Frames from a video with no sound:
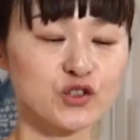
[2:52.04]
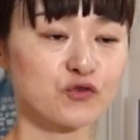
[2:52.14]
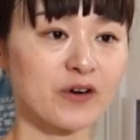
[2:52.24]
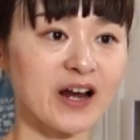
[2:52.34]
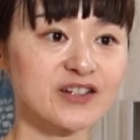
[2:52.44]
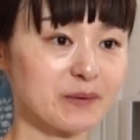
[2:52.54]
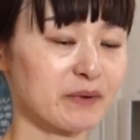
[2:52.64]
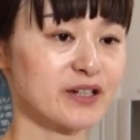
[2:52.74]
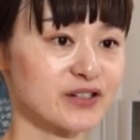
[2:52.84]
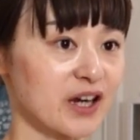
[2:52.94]
you find
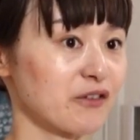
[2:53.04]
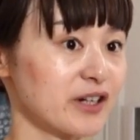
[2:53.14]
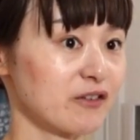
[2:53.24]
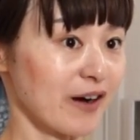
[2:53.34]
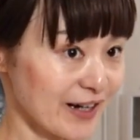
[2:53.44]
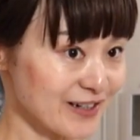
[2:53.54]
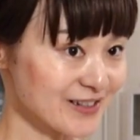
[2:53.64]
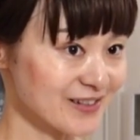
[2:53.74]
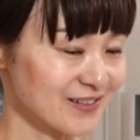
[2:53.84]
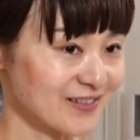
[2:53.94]
Japanese curry
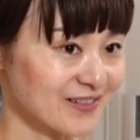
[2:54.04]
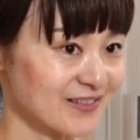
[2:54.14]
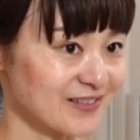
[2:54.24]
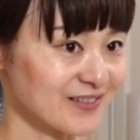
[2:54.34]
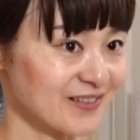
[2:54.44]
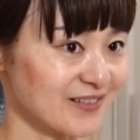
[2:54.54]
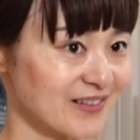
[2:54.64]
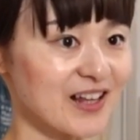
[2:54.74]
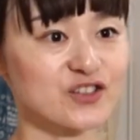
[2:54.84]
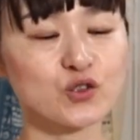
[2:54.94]
rice
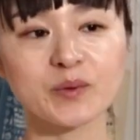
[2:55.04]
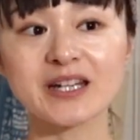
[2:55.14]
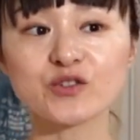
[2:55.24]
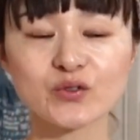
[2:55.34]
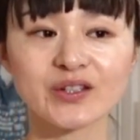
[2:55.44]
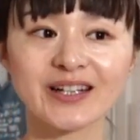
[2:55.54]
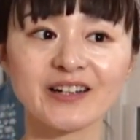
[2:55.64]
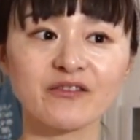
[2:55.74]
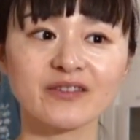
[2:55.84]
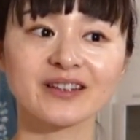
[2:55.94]
that you'll be interested
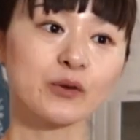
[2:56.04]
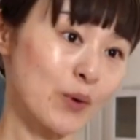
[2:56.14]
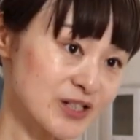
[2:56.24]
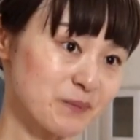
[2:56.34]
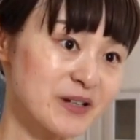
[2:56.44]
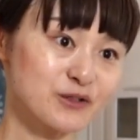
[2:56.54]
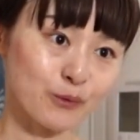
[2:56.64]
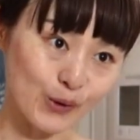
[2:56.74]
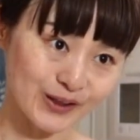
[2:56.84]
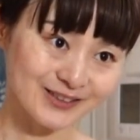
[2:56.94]
in the recipes
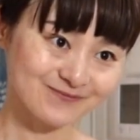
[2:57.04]
for?